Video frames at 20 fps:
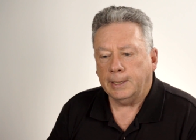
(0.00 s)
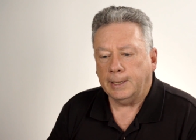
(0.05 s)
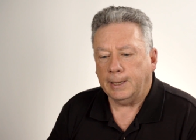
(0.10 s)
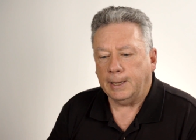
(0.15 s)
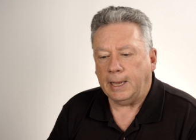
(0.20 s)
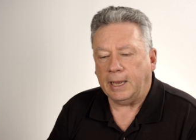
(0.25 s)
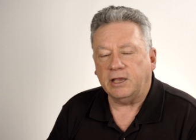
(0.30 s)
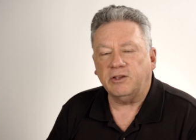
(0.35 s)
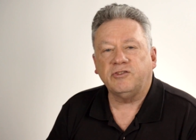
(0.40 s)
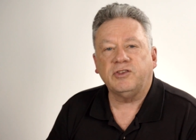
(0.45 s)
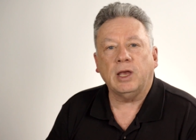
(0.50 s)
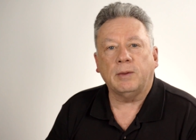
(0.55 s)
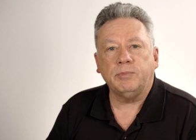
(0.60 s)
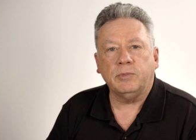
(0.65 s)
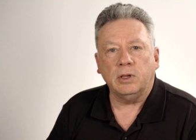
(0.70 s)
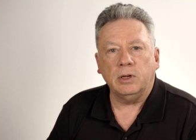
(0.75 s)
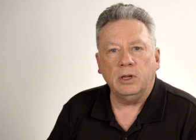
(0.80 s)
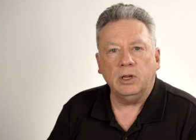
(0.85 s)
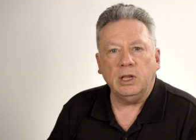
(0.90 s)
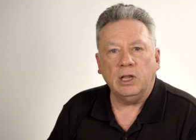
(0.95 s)
uh,
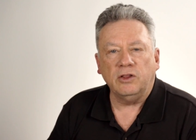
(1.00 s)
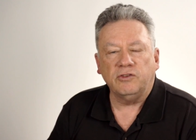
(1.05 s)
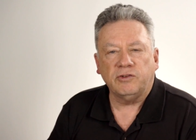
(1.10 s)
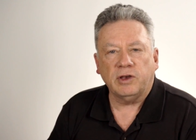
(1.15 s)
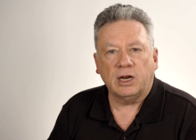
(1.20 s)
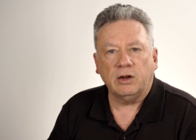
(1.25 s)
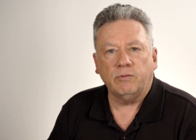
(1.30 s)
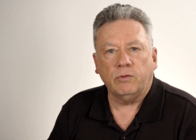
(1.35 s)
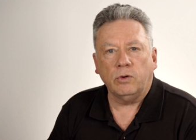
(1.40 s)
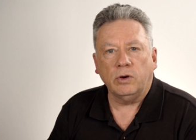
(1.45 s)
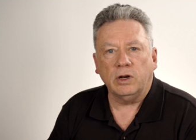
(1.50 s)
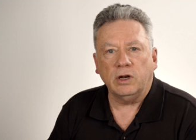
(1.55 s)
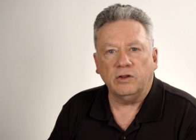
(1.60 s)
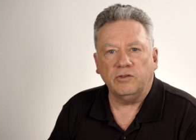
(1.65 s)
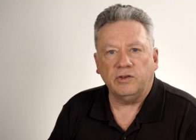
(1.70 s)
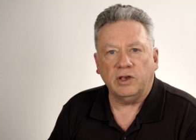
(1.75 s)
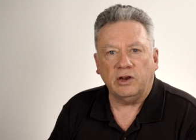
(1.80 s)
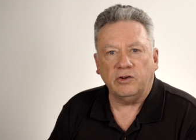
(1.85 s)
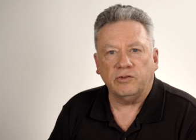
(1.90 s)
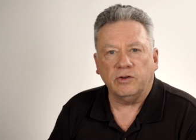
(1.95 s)
accepted inside of
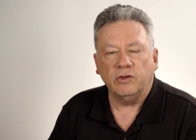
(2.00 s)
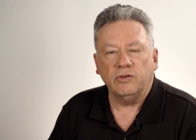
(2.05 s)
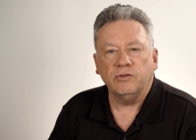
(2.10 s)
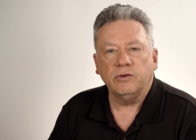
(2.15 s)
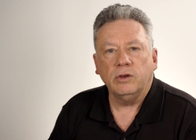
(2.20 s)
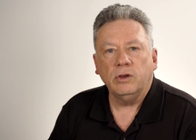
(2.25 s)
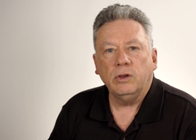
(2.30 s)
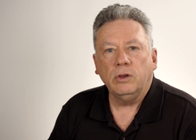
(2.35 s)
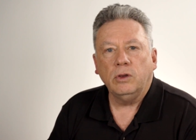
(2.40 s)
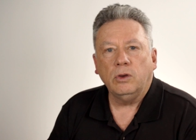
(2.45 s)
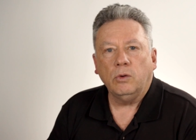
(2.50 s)
organizations,